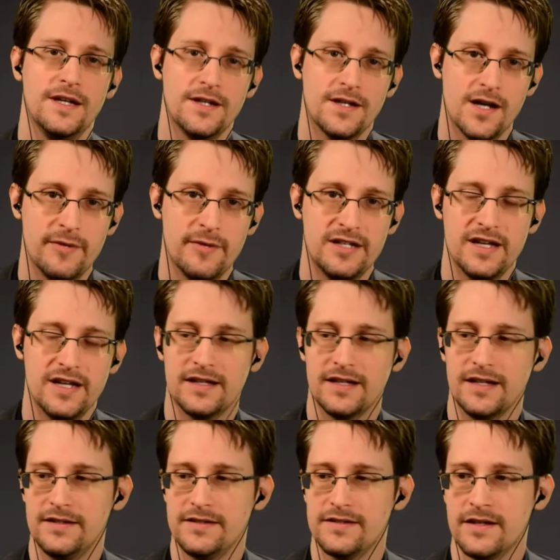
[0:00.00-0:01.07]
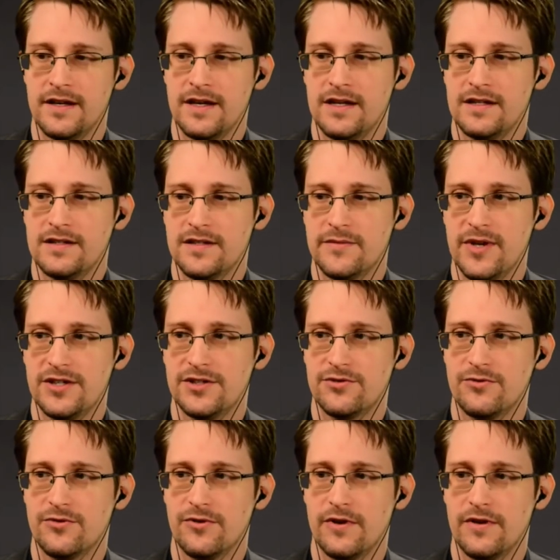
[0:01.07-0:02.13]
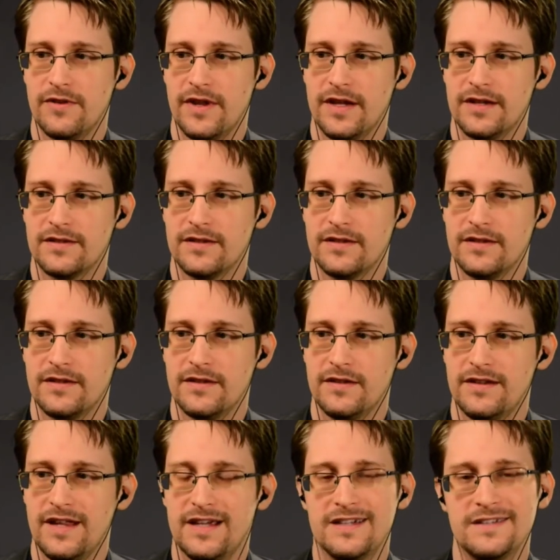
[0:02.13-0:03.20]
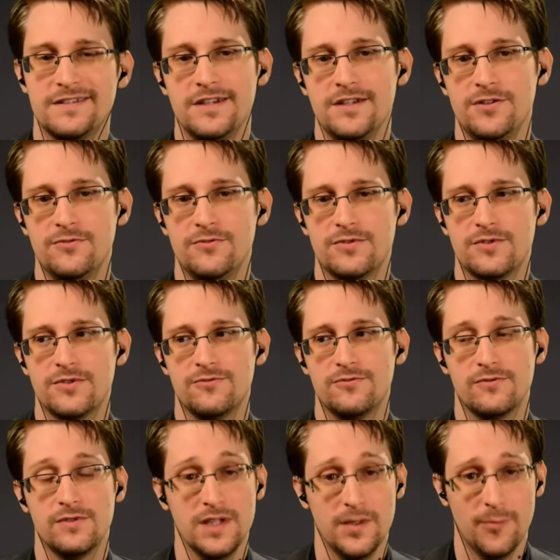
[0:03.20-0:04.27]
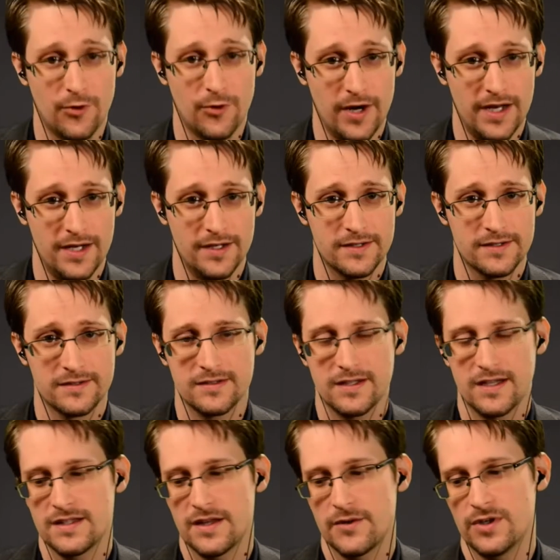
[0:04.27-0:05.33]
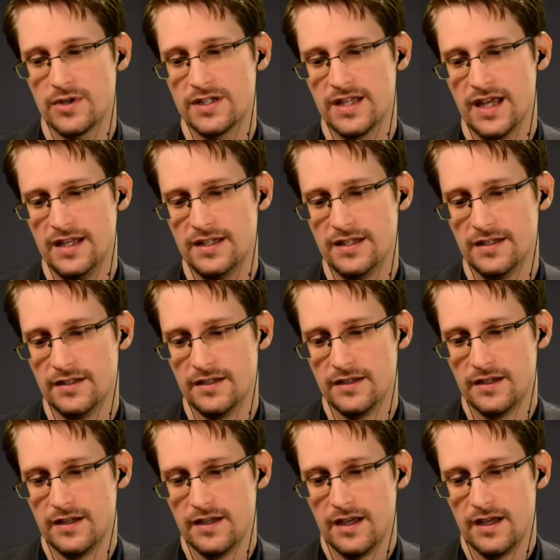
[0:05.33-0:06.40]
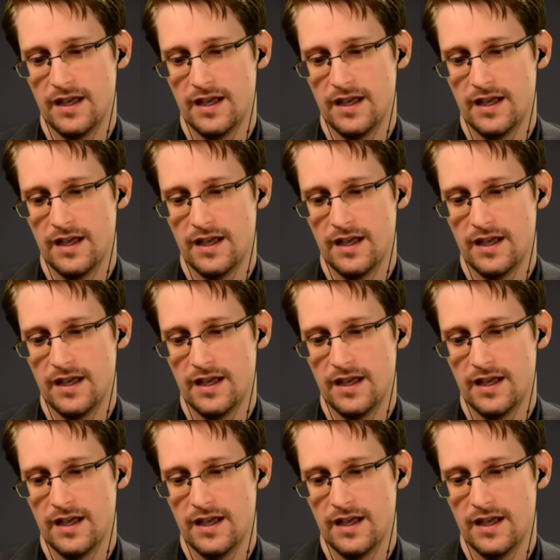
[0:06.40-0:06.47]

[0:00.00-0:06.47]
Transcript: in the coming decades to make sure that they continue to liberate us as they were intended,